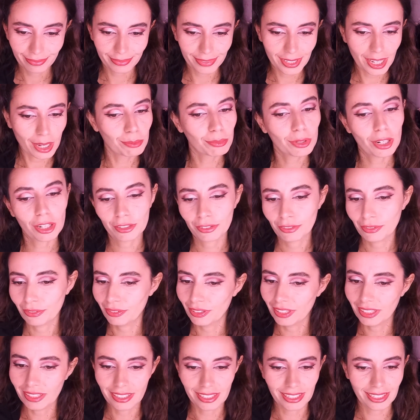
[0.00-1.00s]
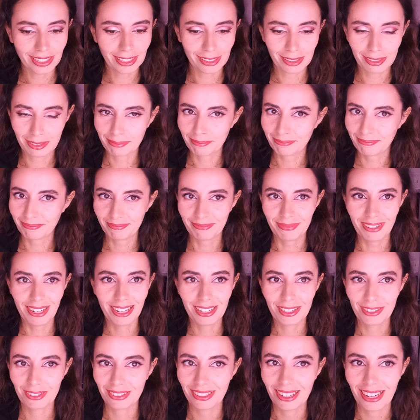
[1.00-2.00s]
I'm not feeling it. I
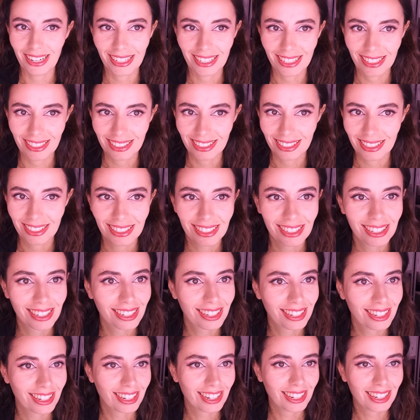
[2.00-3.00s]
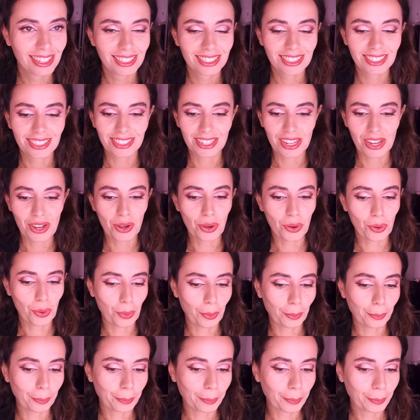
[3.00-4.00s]
don't like it.
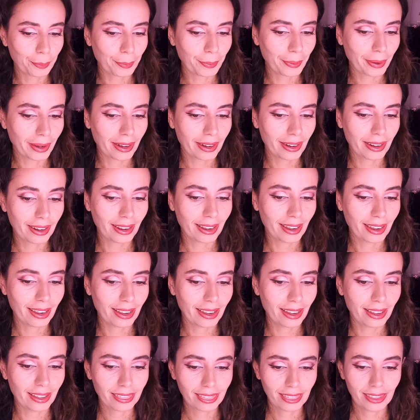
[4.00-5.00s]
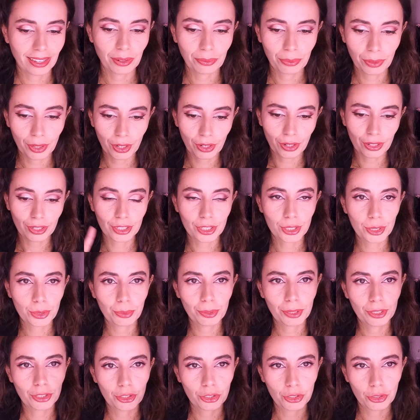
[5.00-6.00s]
So I think we're gonna
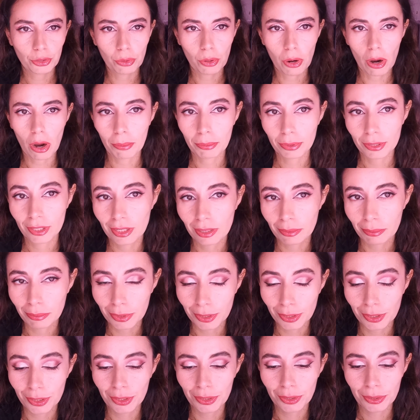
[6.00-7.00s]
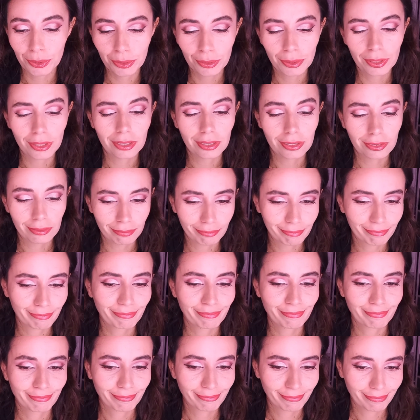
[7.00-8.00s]
switch to option number 2, and
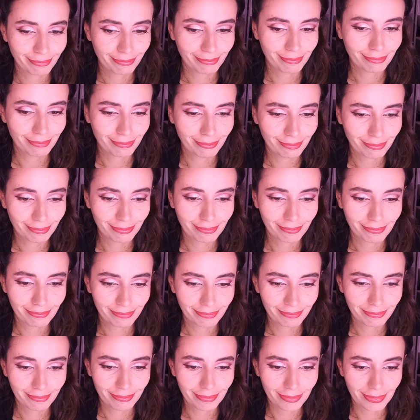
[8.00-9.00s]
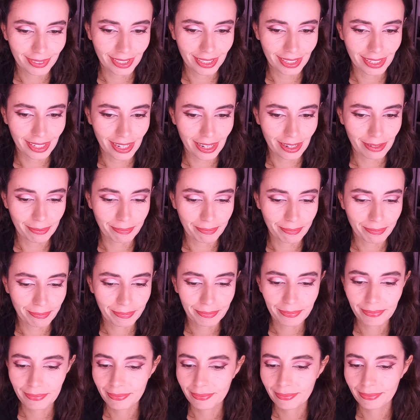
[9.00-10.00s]
yeah,
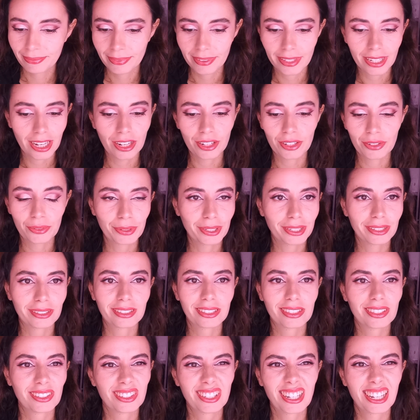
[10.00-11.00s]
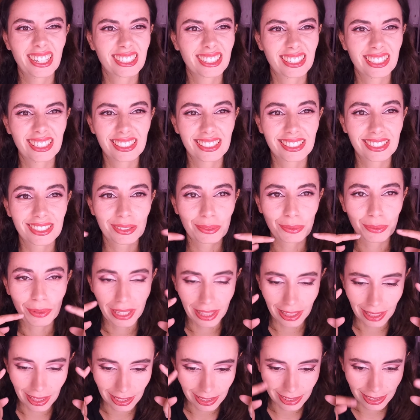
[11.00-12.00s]
I really don't like this
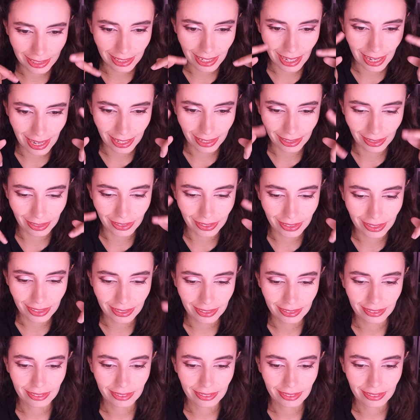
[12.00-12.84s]
with this eye look.